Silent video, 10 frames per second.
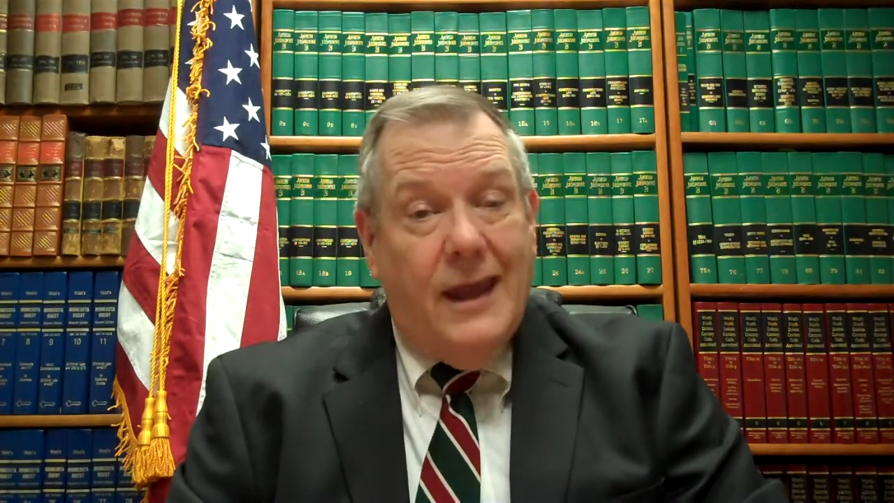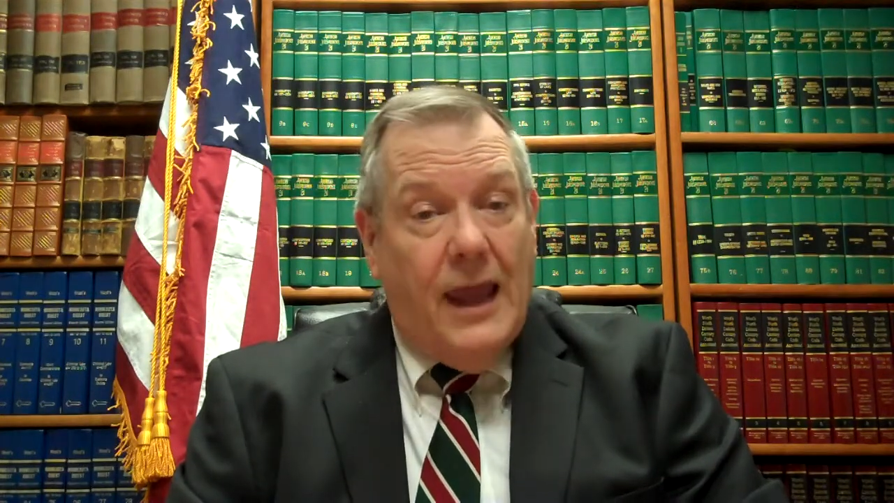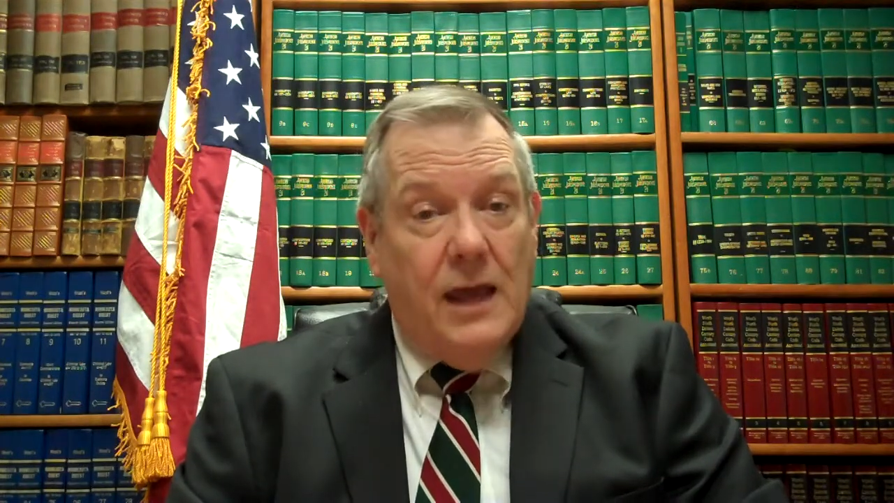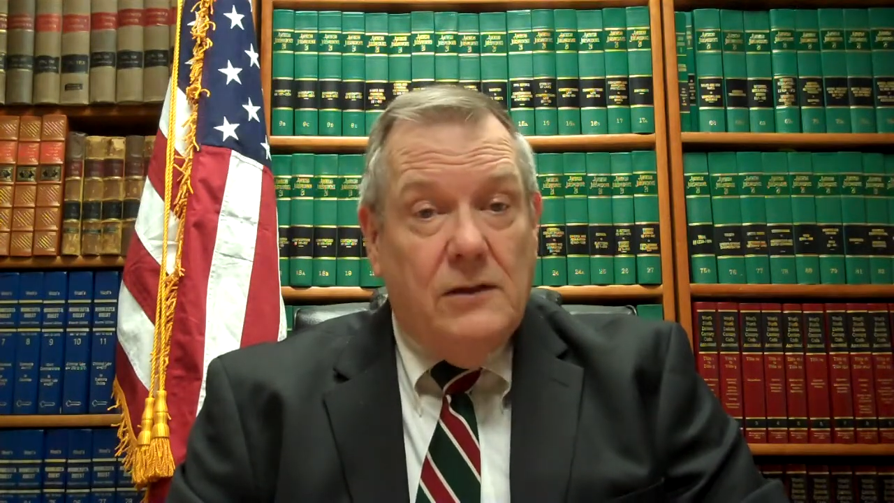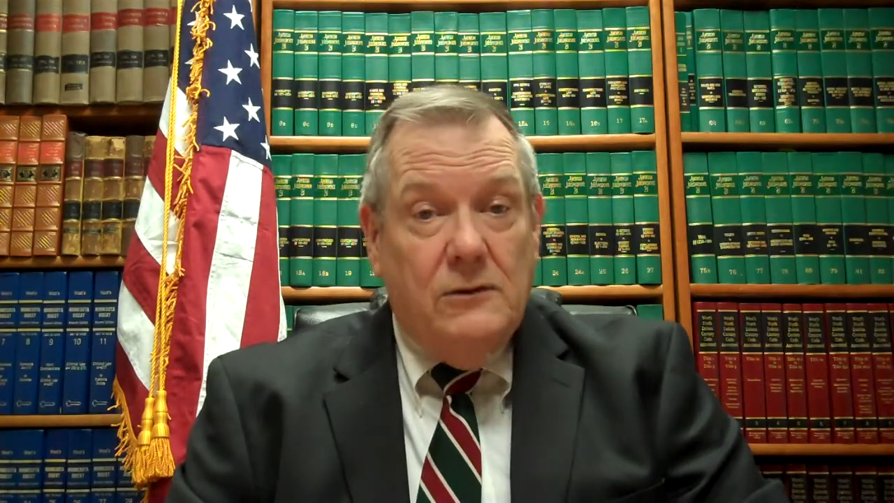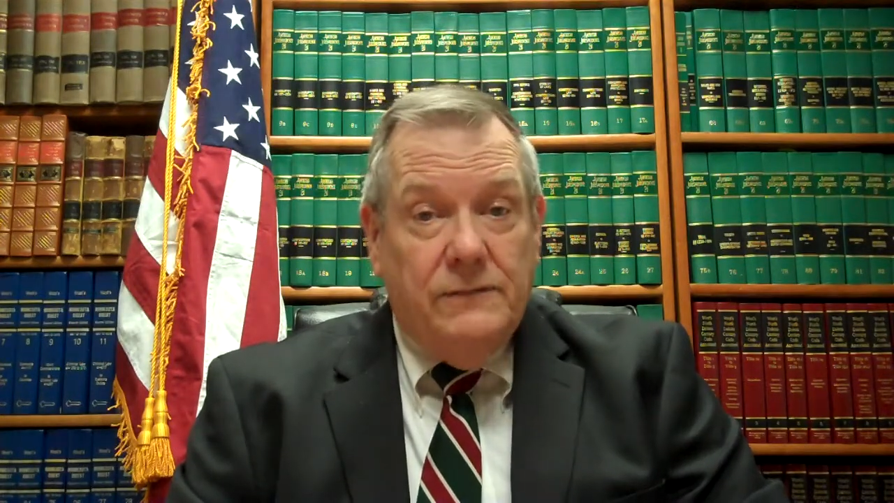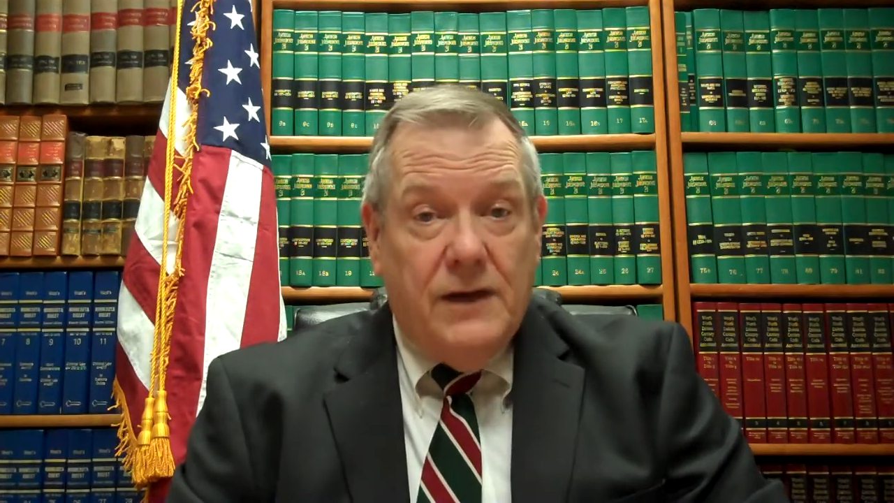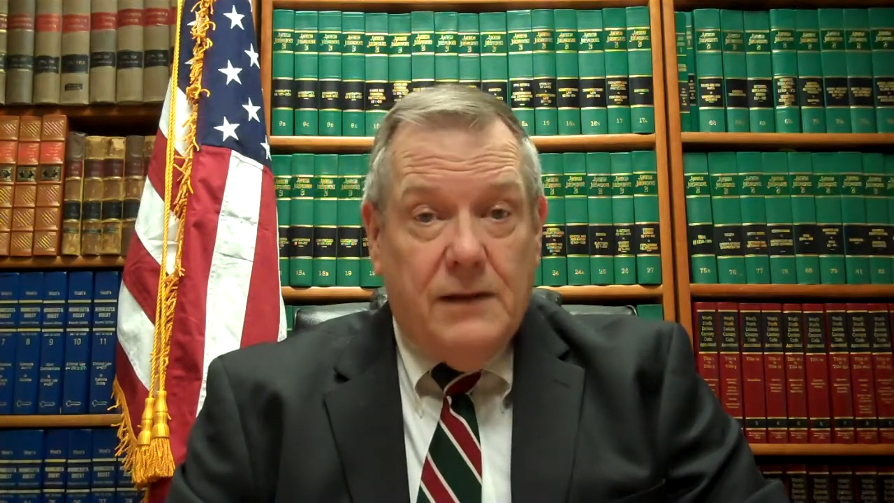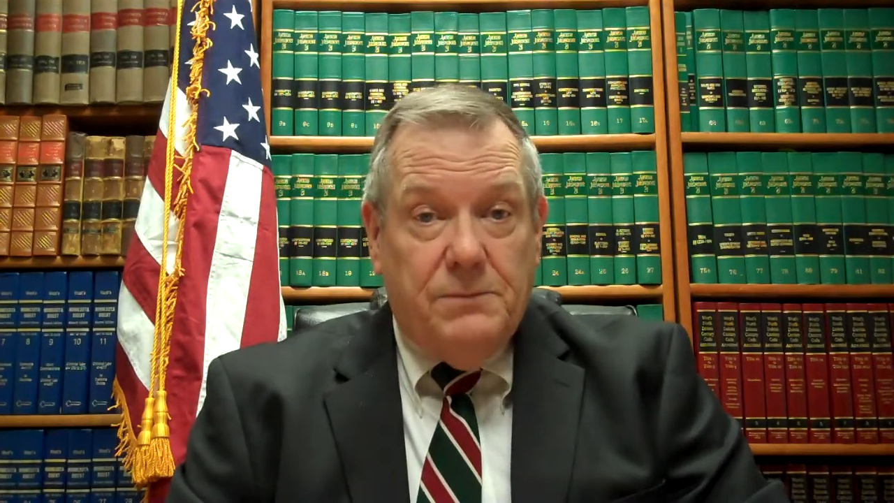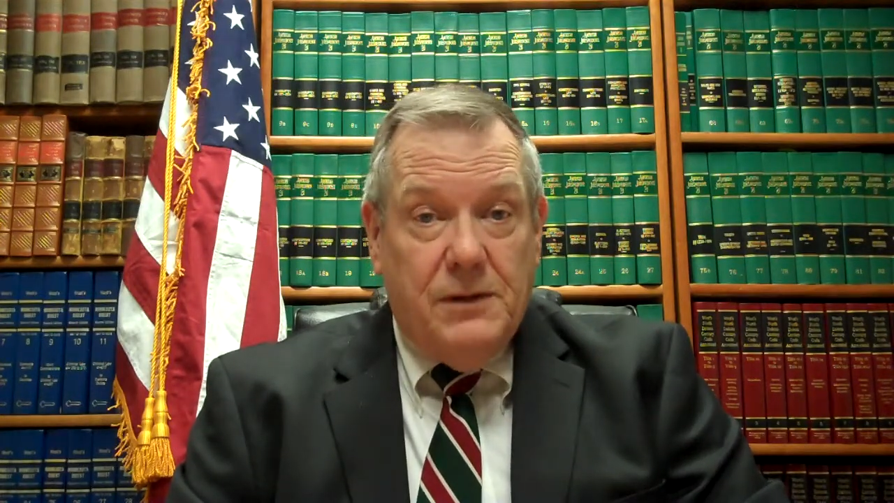and you have
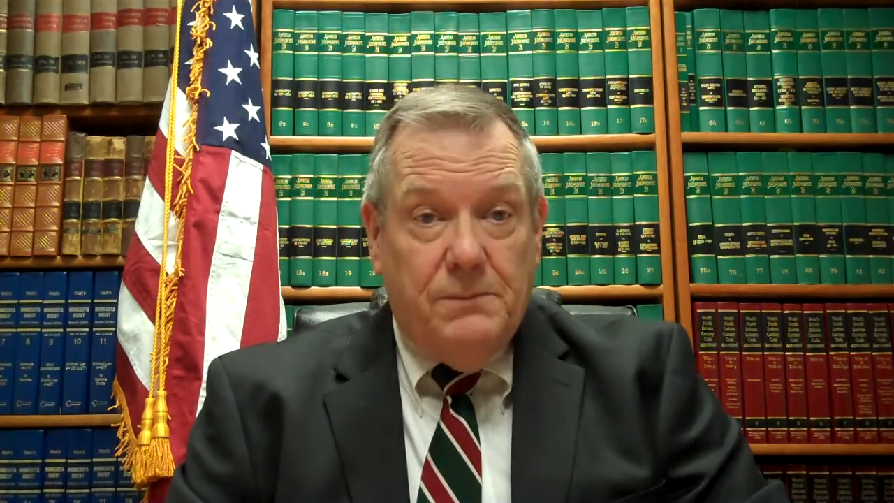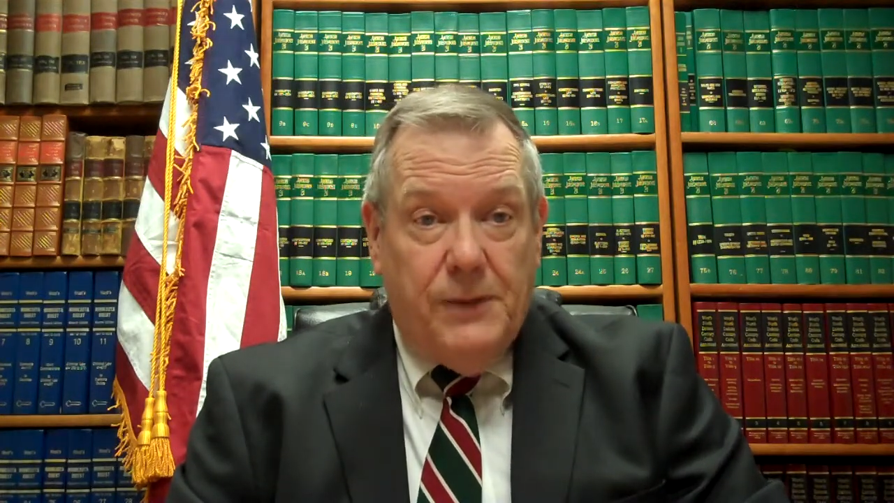not been